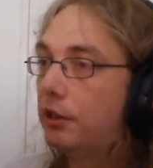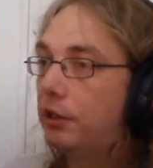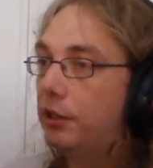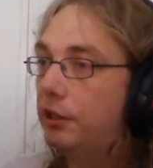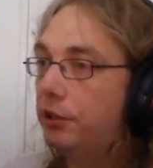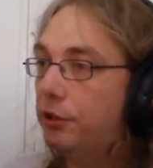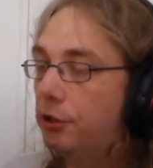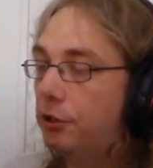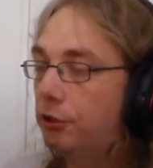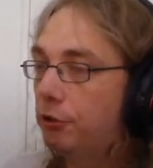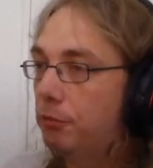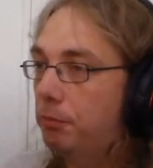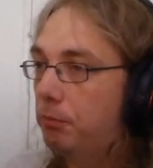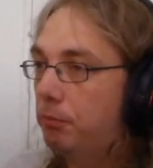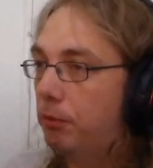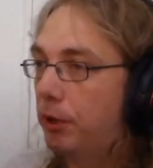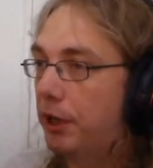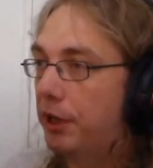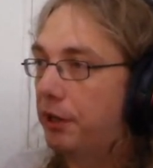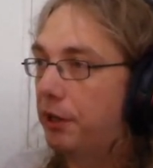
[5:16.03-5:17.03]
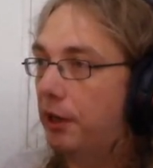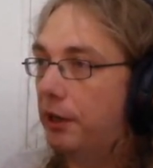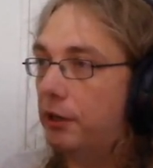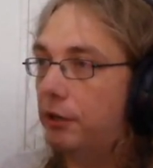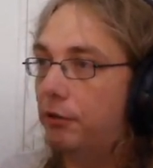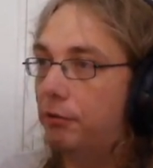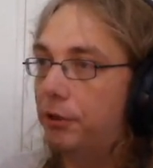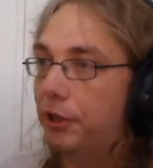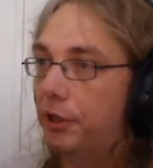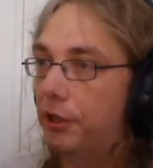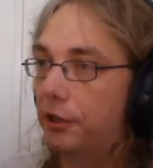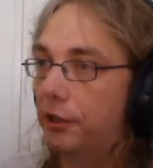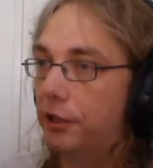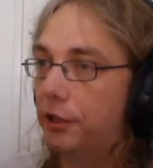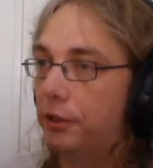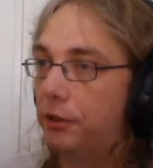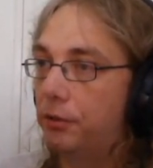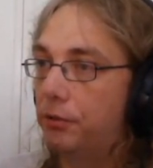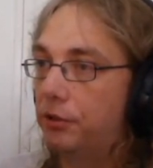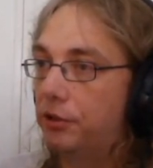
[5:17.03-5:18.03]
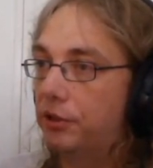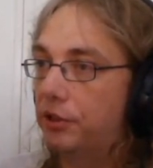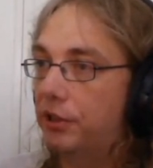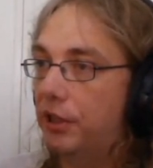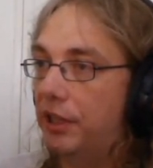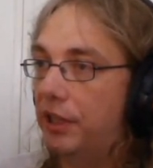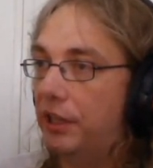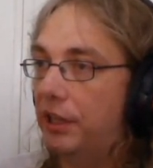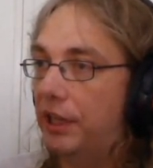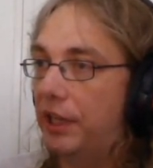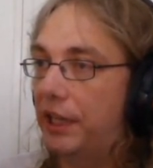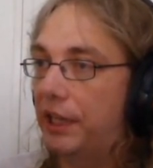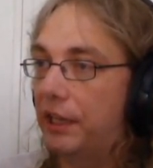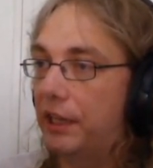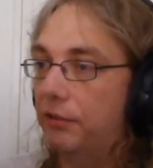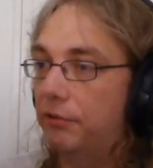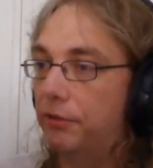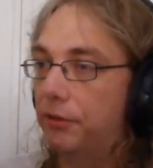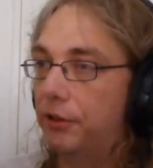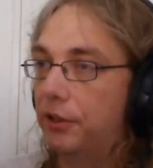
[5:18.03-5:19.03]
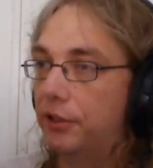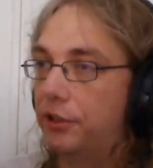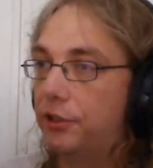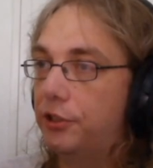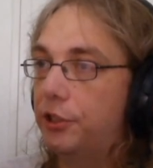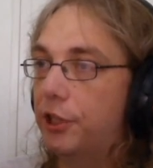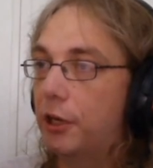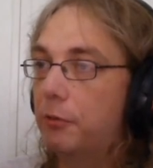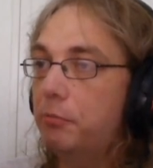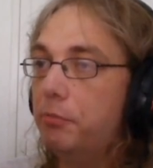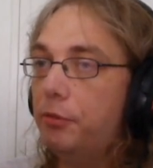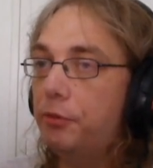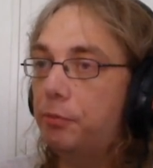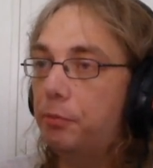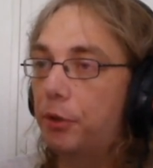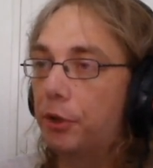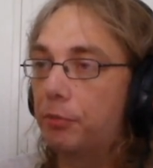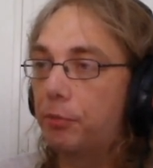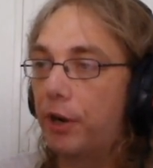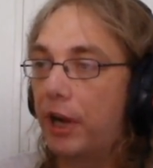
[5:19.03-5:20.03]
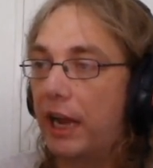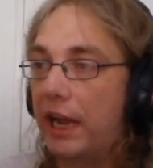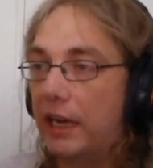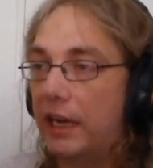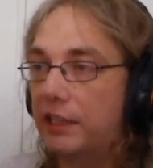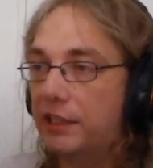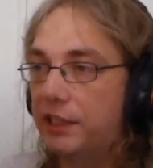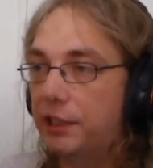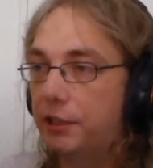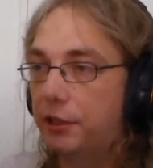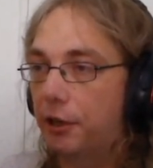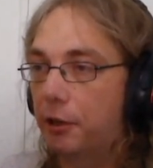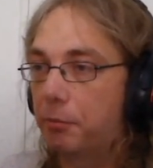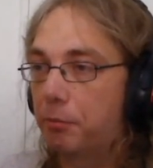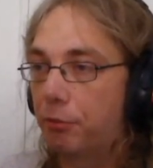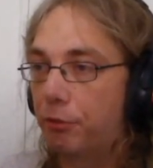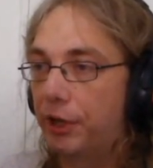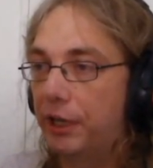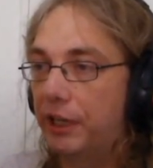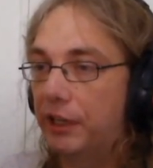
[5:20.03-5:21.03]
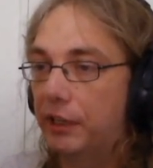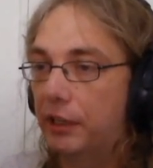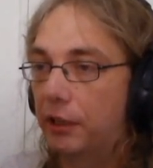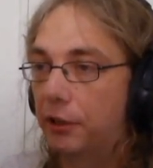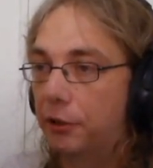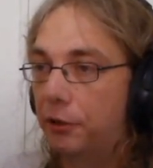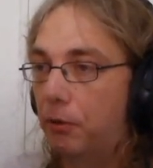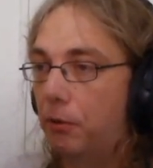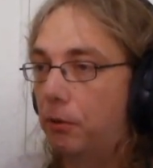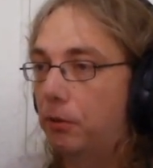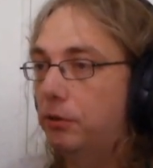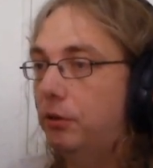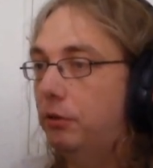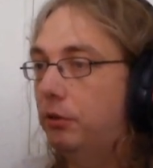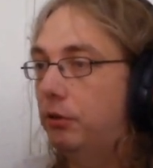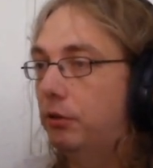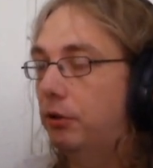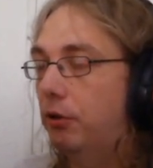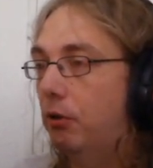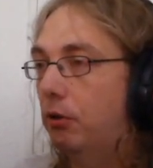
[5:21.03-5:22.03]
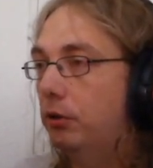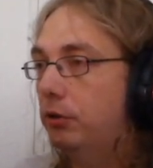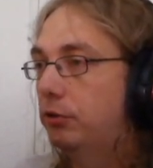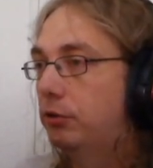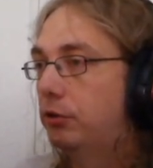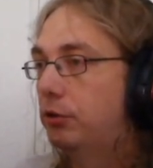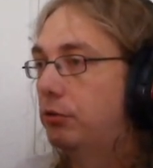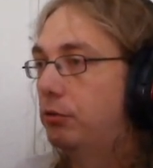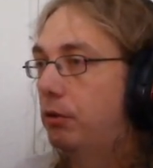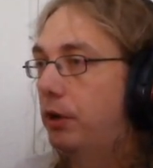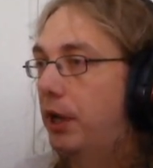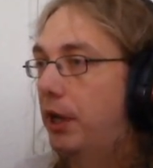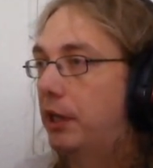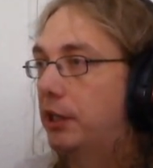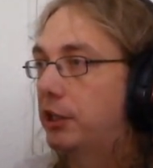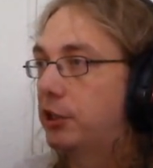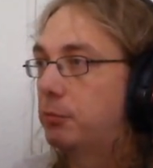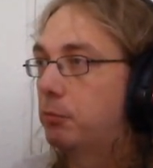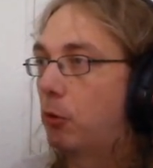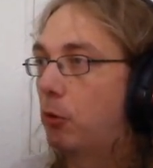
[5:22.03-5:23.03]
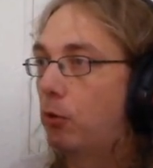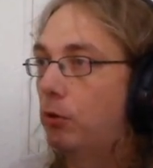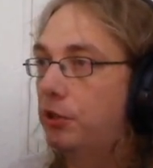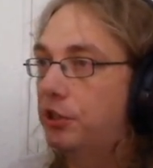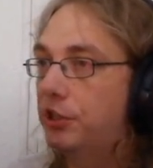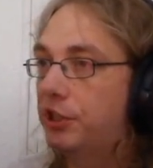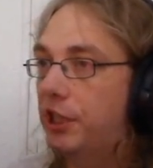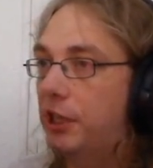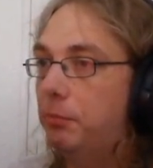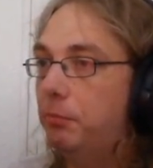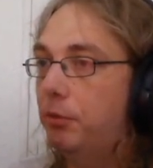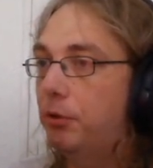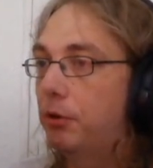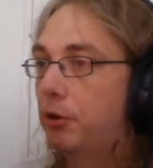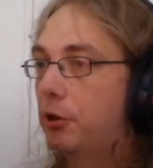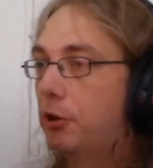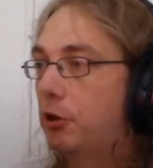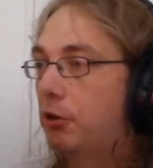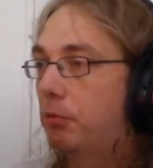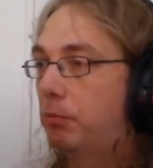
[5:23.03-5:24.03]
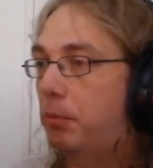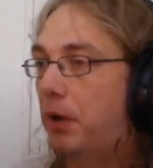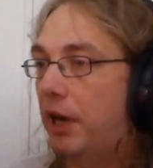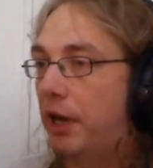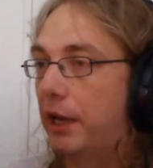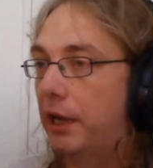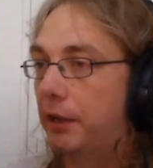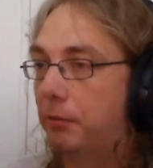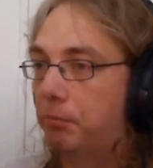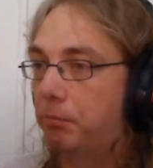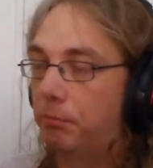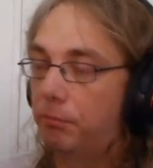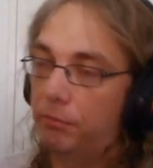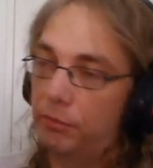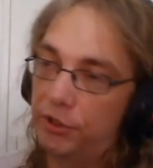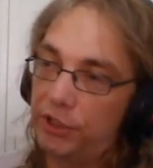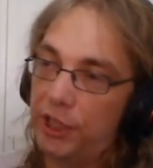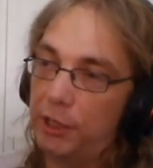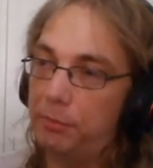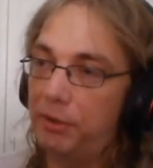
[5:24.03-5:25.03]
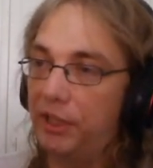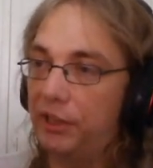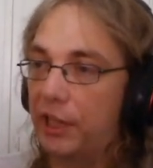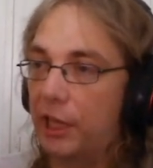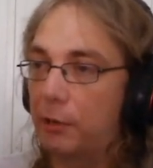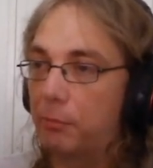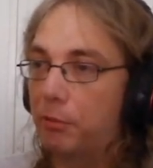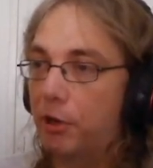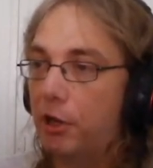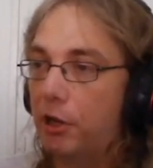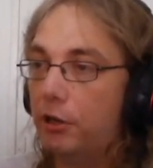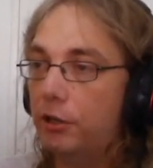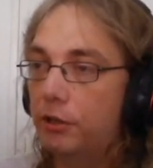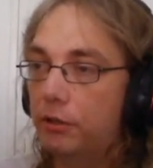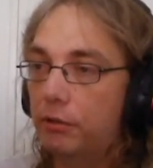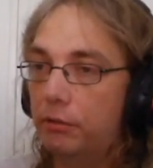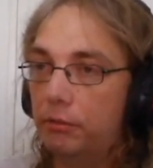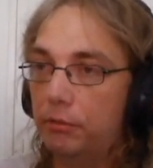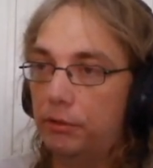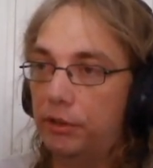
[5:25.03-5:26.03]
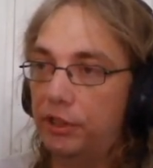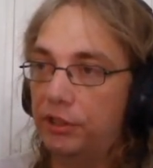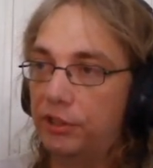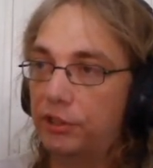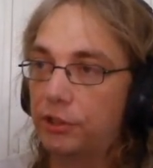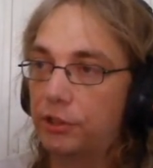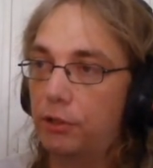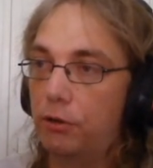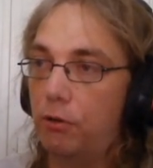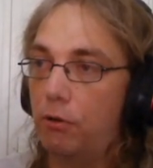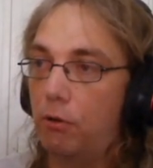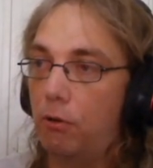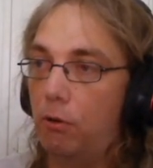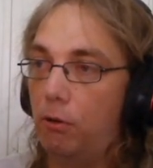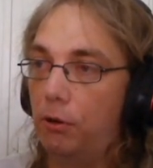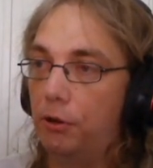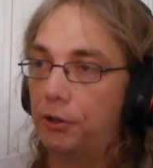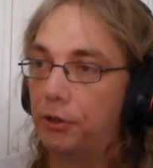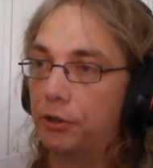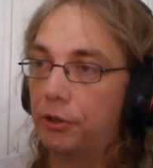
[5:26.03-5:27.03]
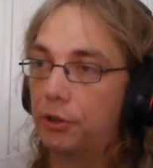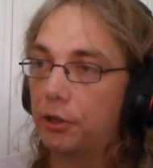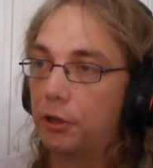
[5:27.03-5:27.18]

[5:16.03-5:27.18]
This cube we're not only going to use here for this jump, but we're actually going to bring it along to do a small skip by skipping that block. This is called